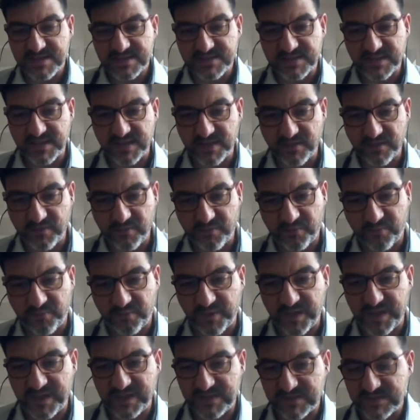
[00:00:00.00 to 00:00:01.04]
the
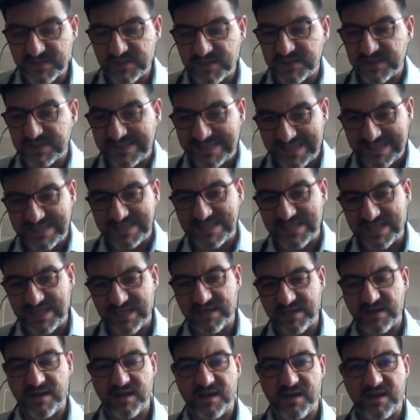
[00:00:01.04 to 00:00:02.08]

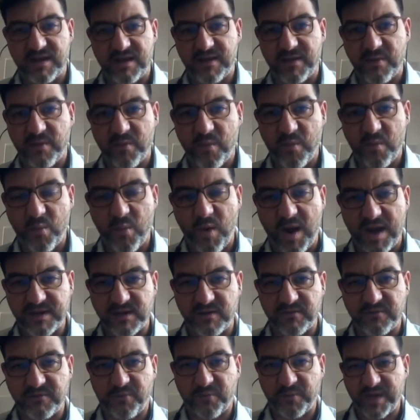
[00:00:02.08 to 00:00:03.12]

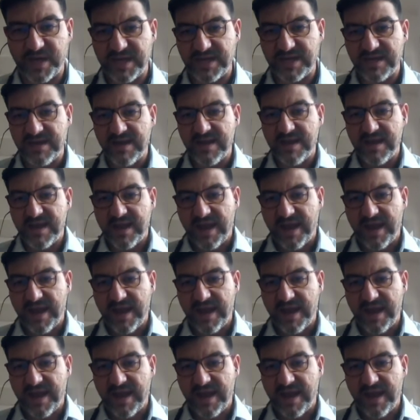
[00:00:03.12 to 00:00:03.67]
CD103,